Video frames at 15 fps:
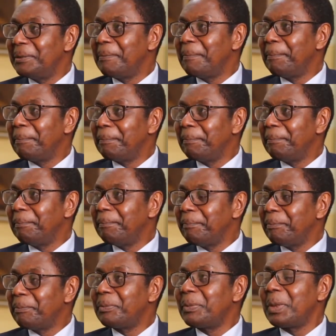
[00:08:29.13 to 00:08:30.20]
you entered
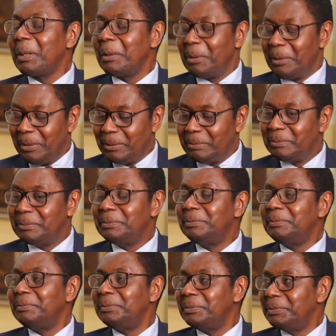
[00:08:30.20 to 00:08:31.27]
then
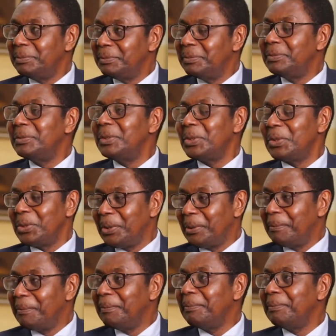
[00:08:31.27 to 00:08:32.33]
Trinity College,
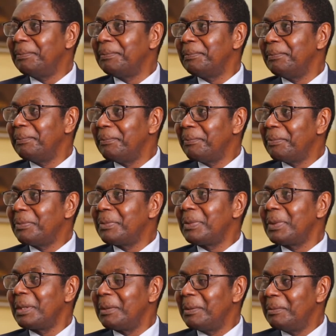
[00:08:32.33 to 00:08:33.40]
now Trinity
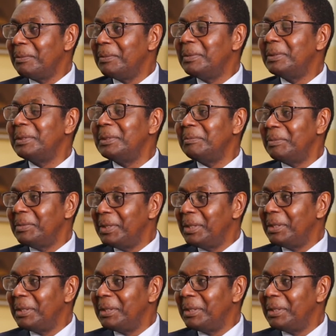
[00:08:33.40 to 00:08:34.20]
Theological Seminary.